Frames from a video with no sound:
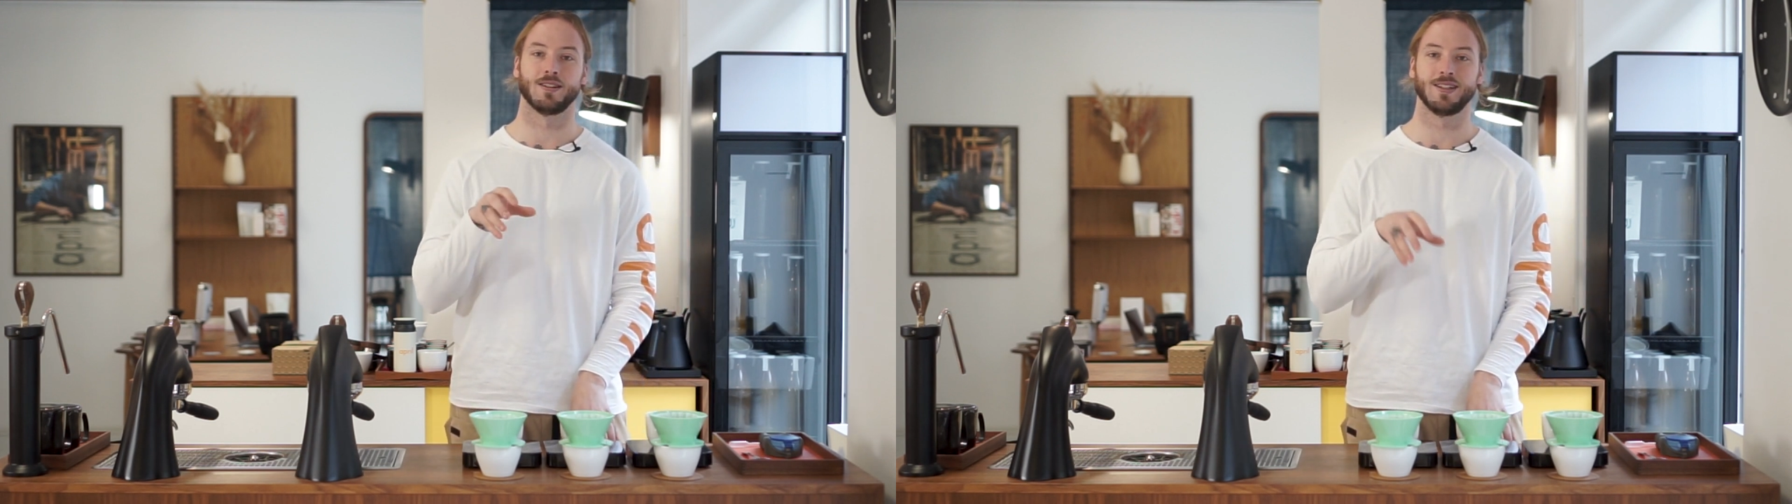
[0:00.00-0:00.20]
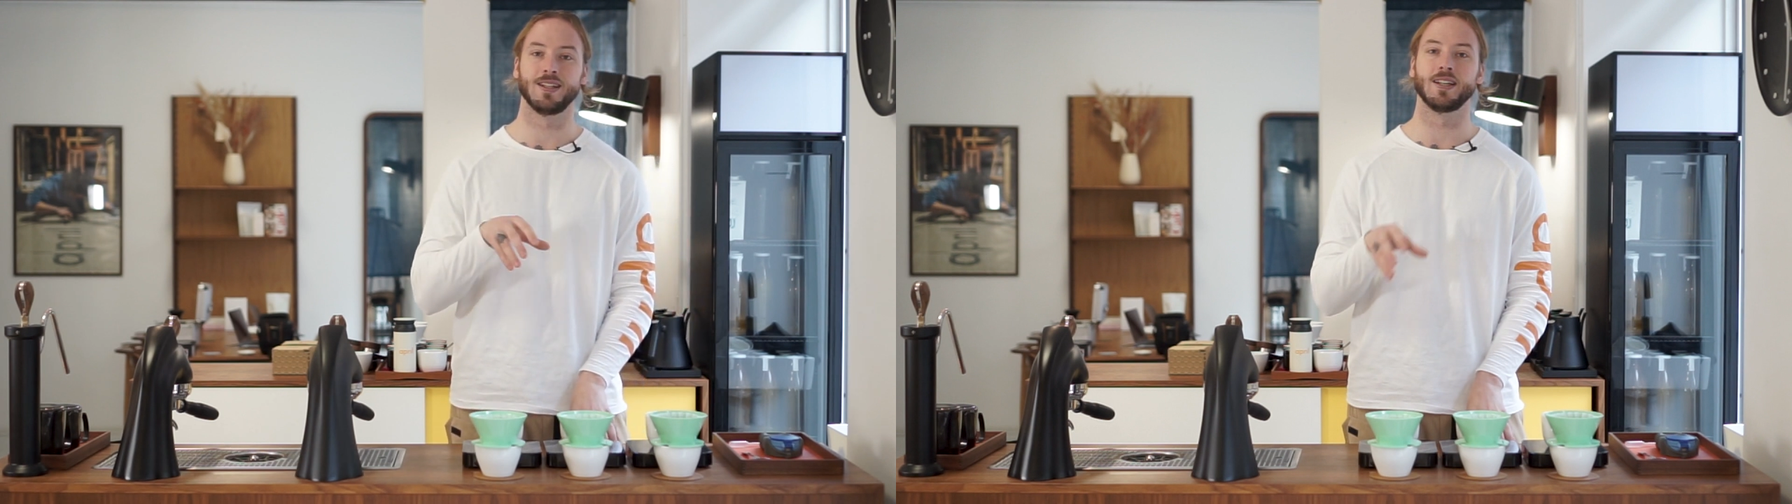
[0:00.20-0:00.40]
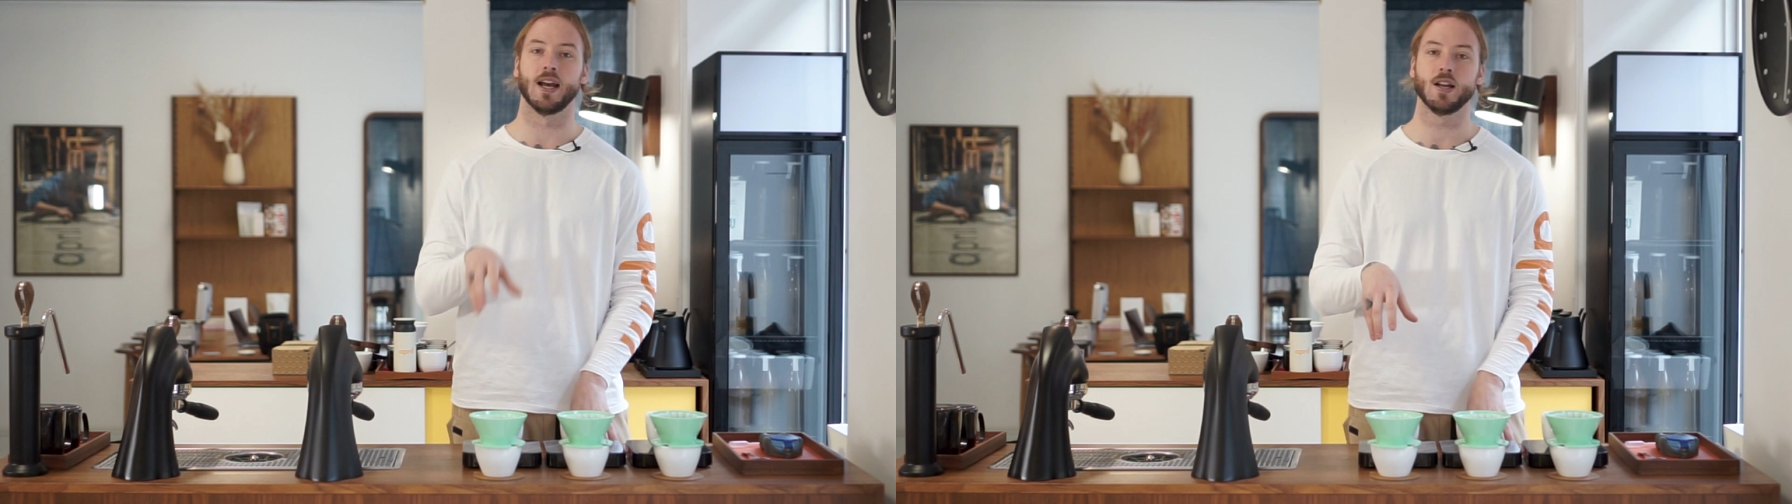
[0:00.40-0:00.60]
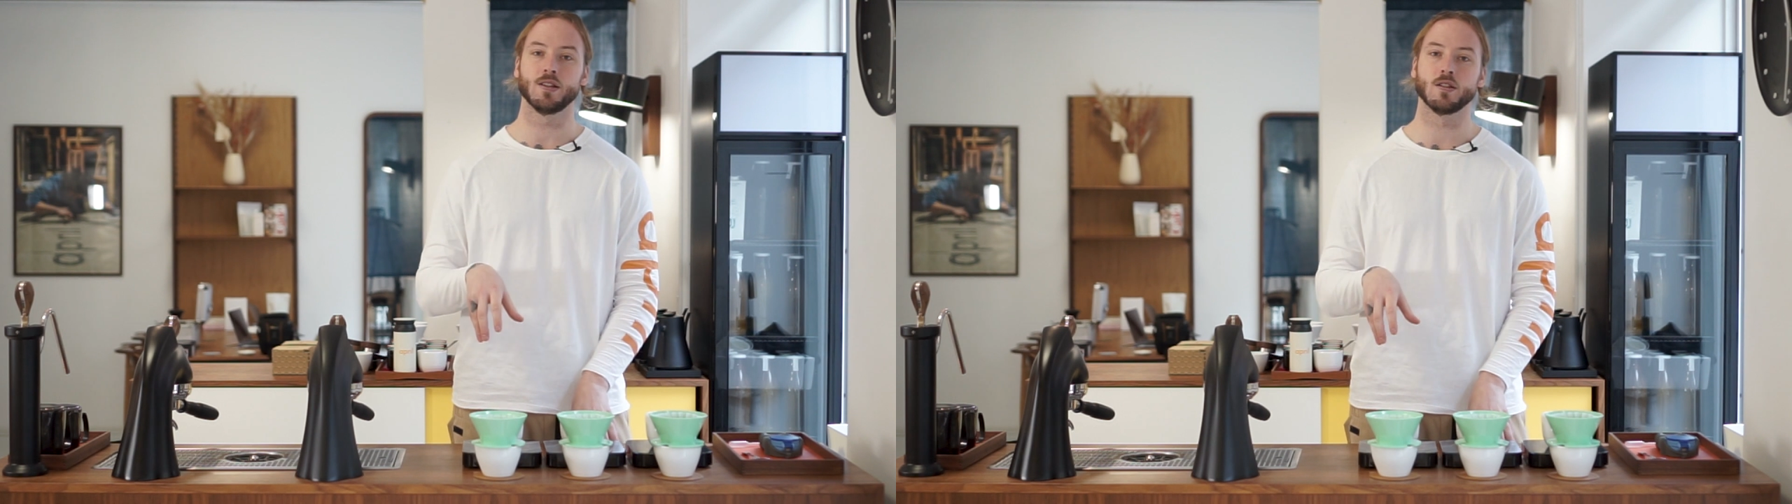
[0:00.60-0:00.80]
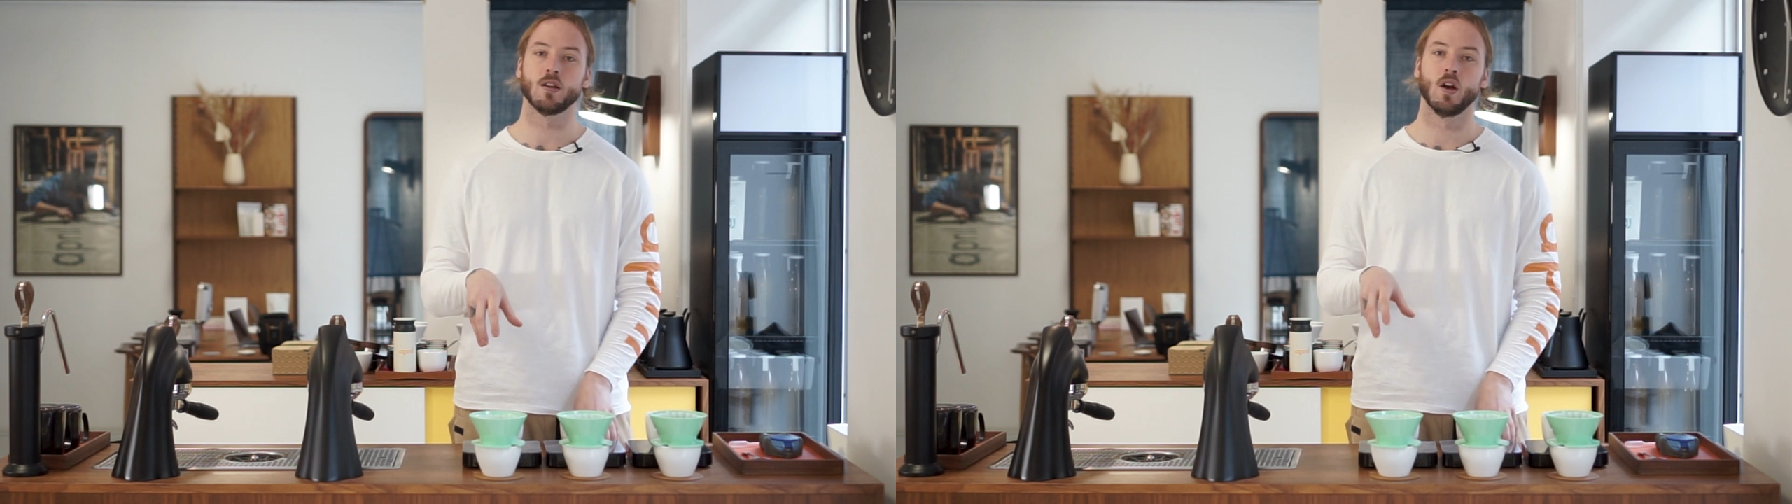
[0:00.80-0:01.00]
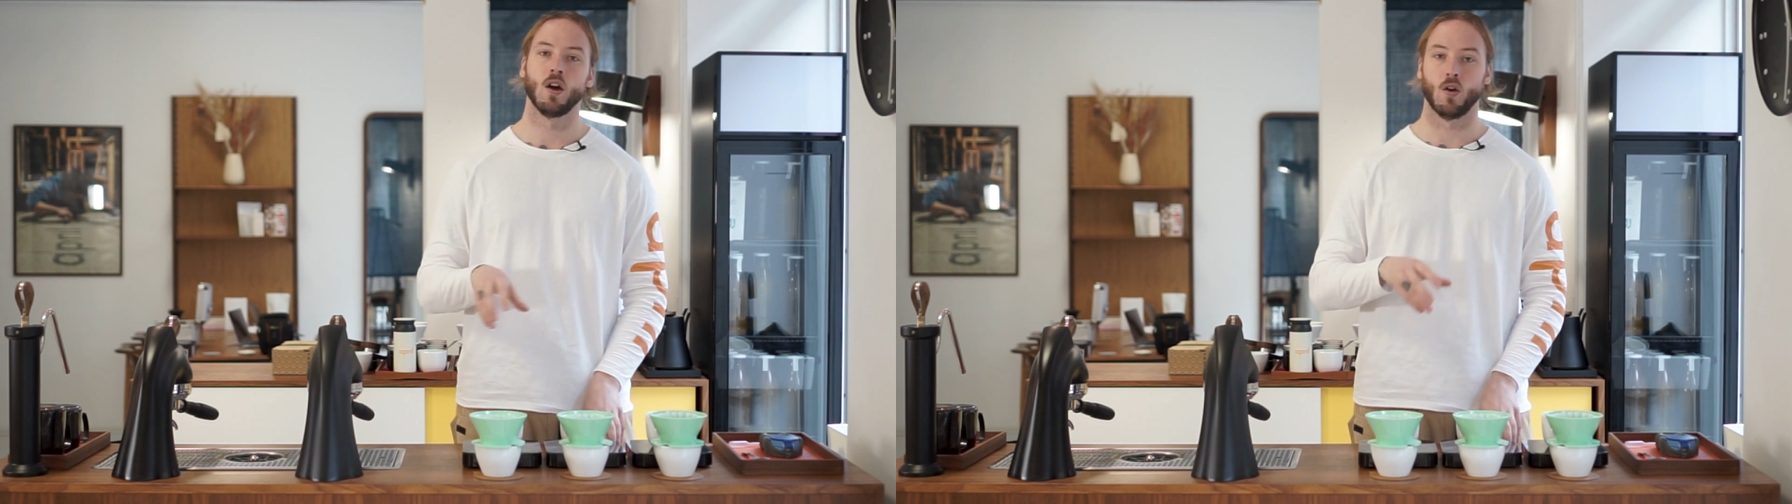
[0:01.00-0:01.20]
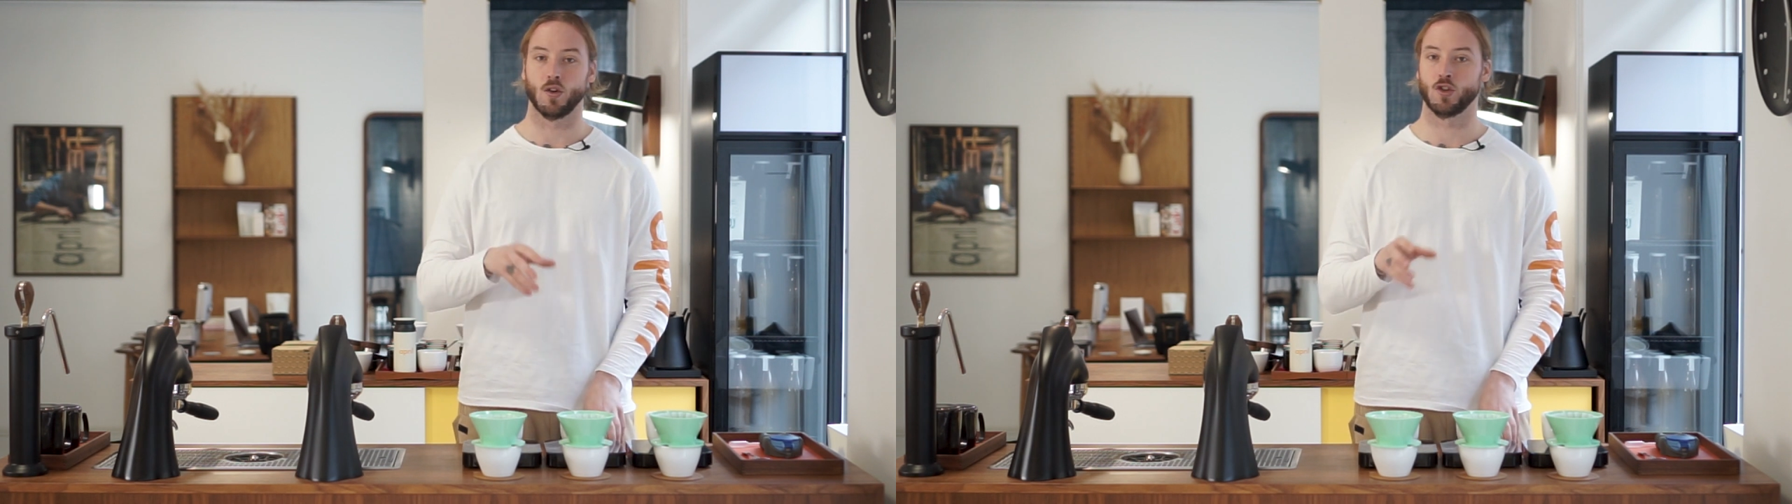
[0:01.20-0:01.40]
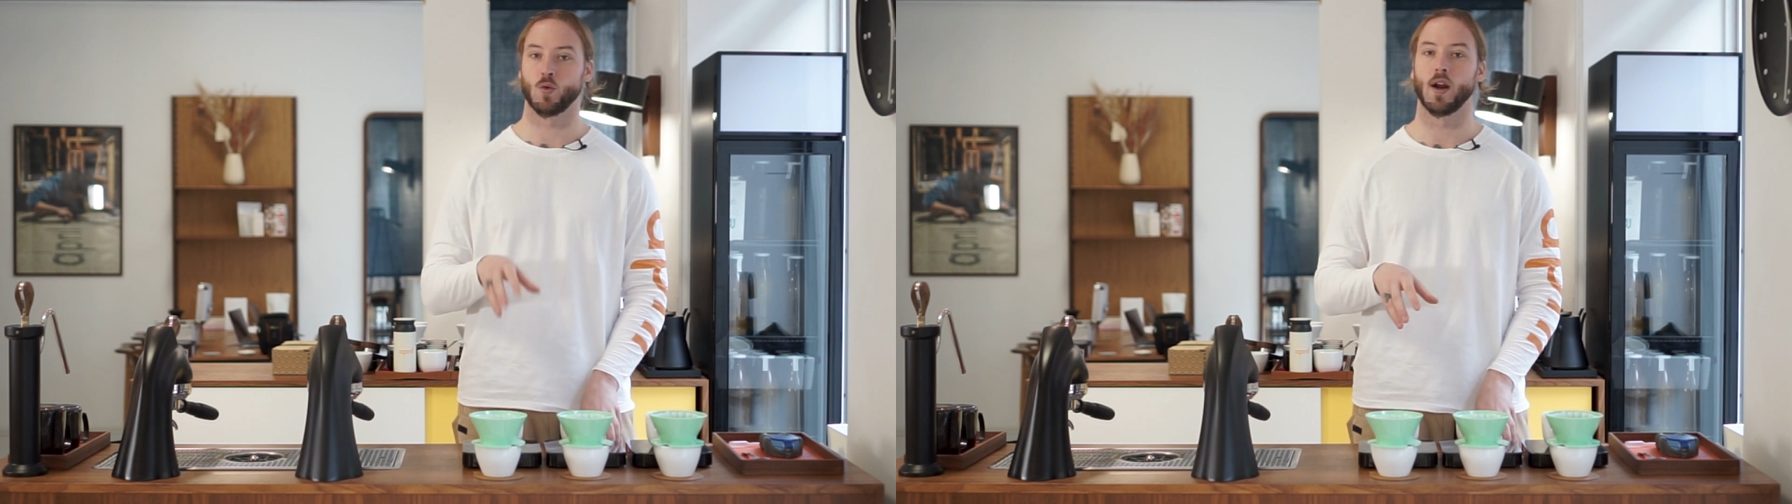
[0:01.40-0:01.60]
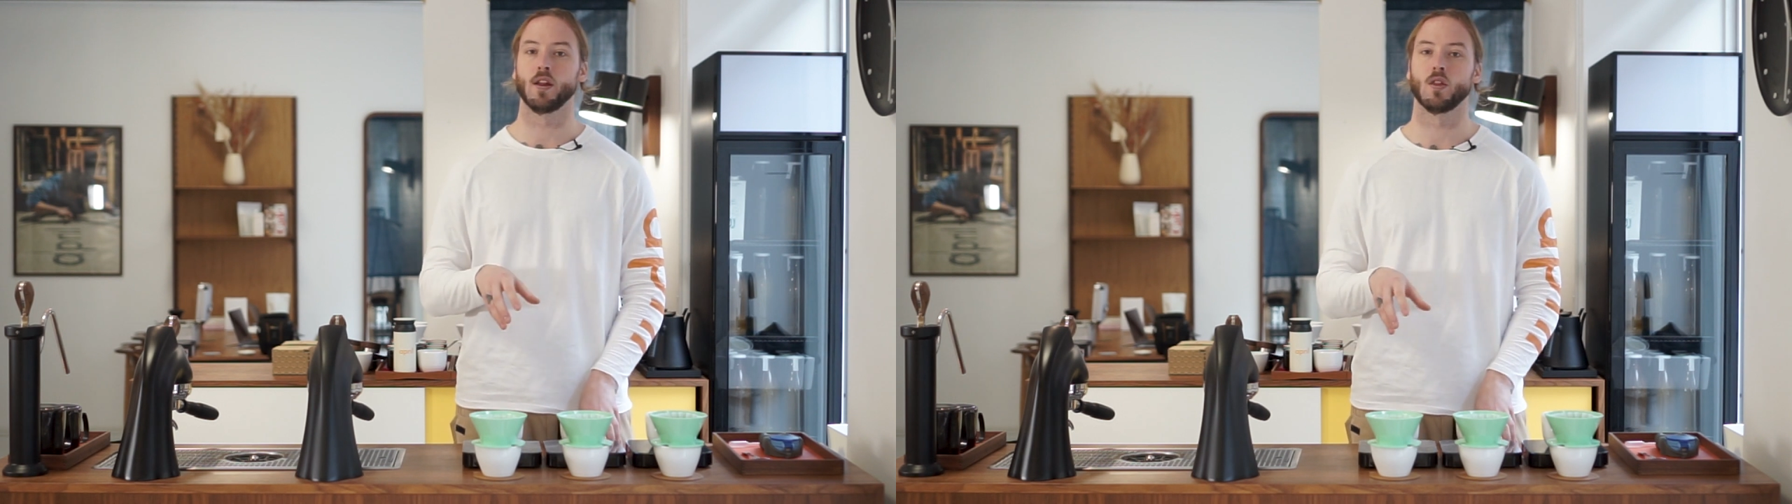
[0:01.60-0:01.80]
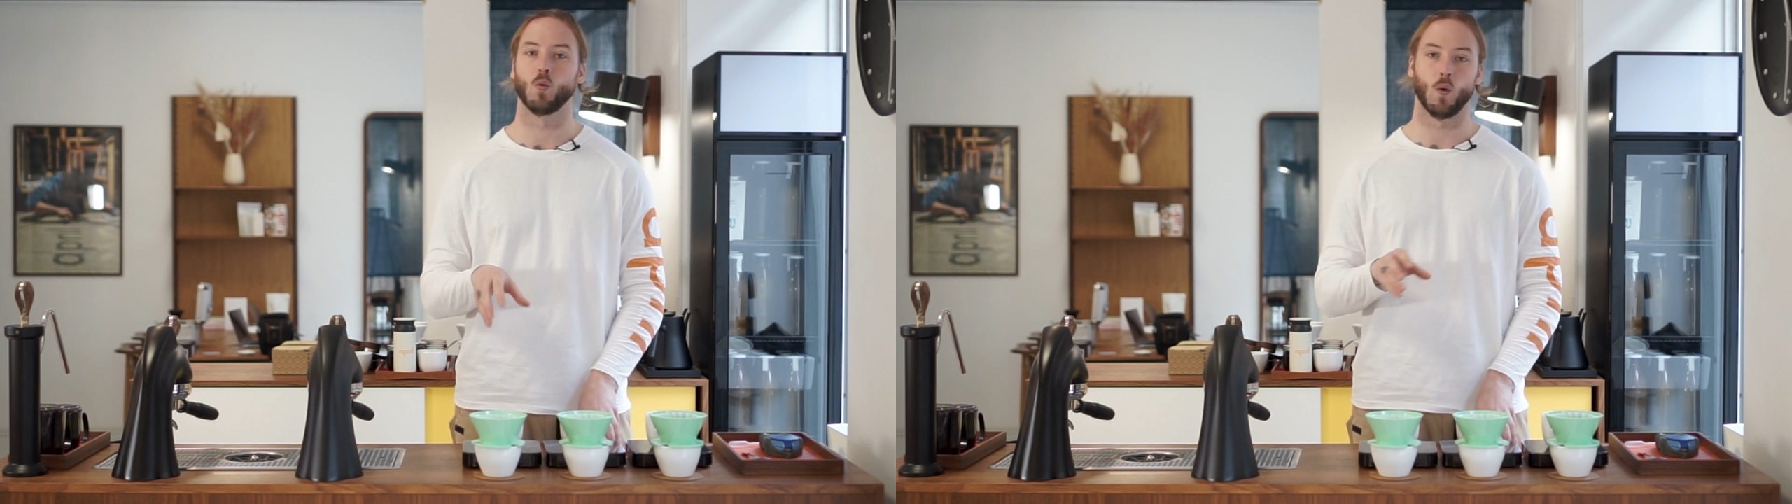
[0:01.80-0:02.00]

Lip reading: TDS or strength,